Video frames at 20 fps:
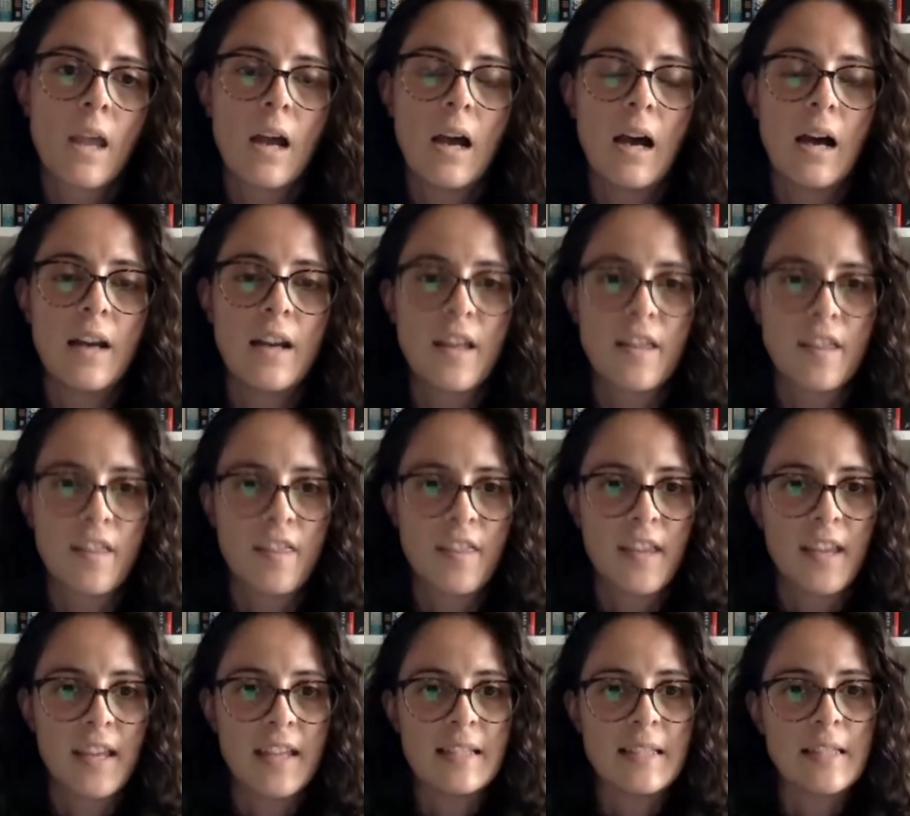Another
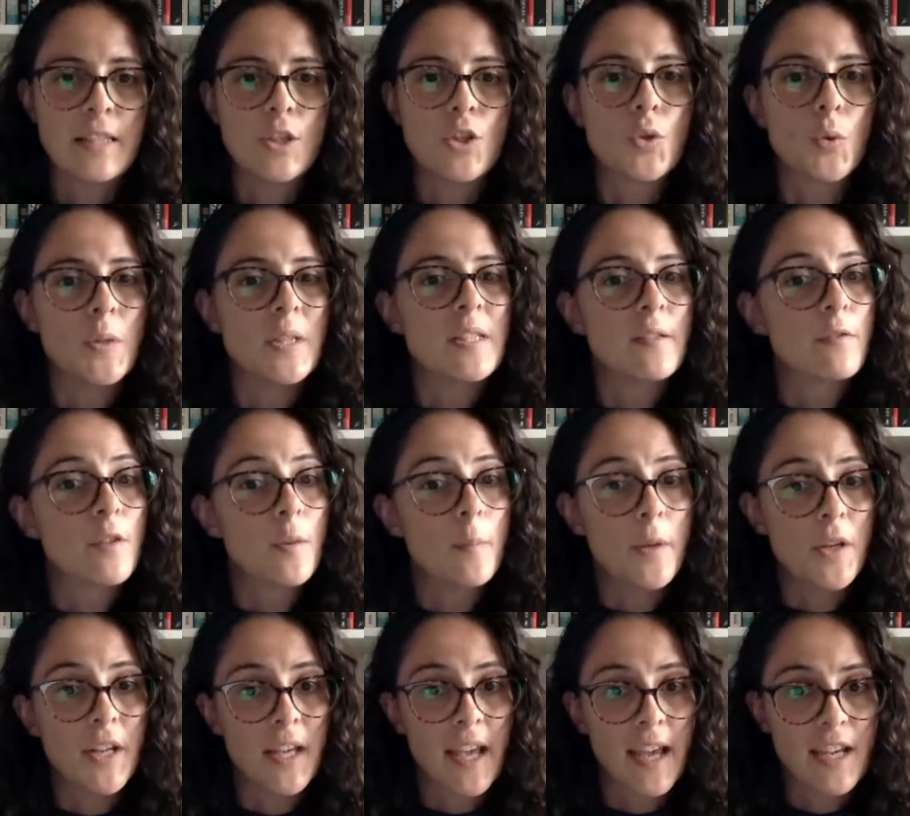thing is the choice of
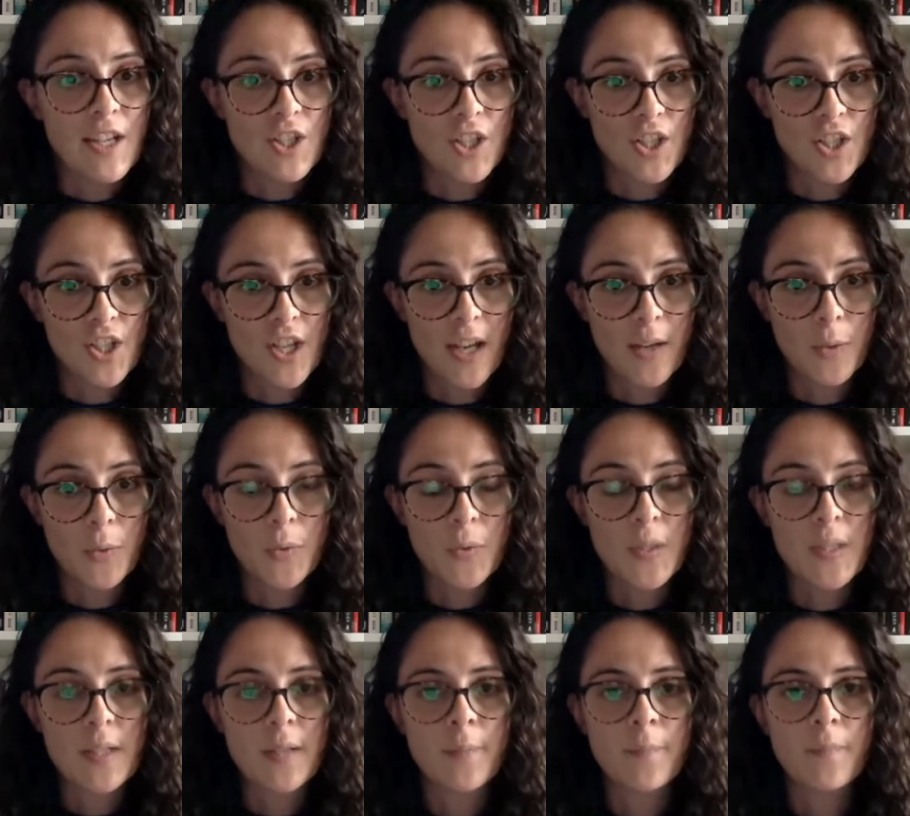communication
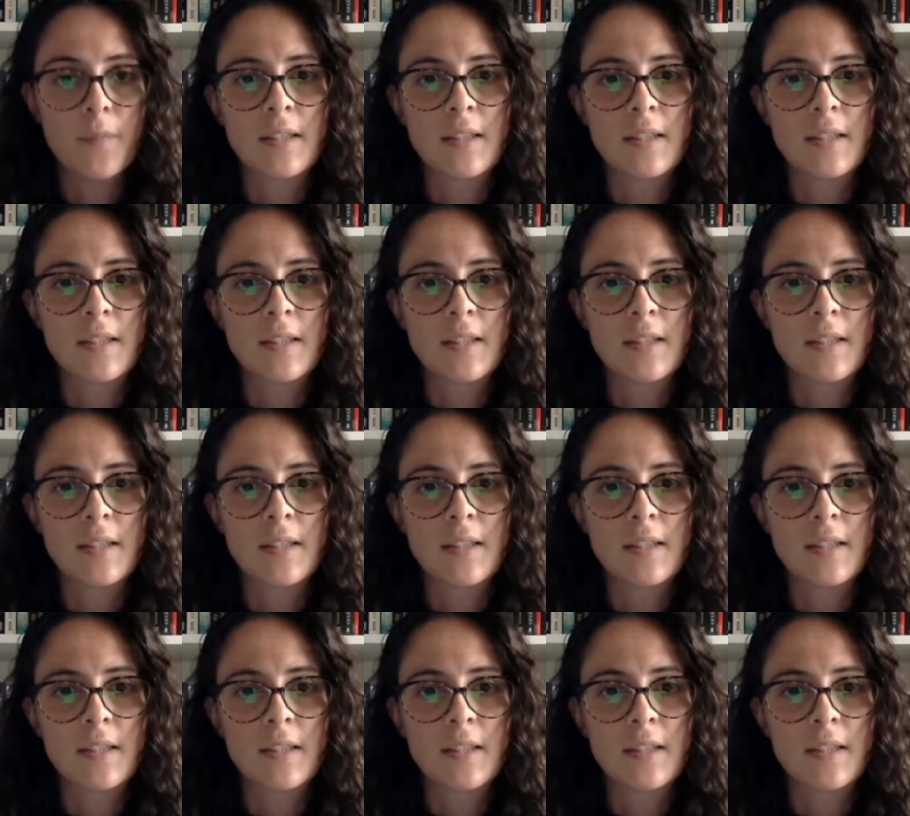channels.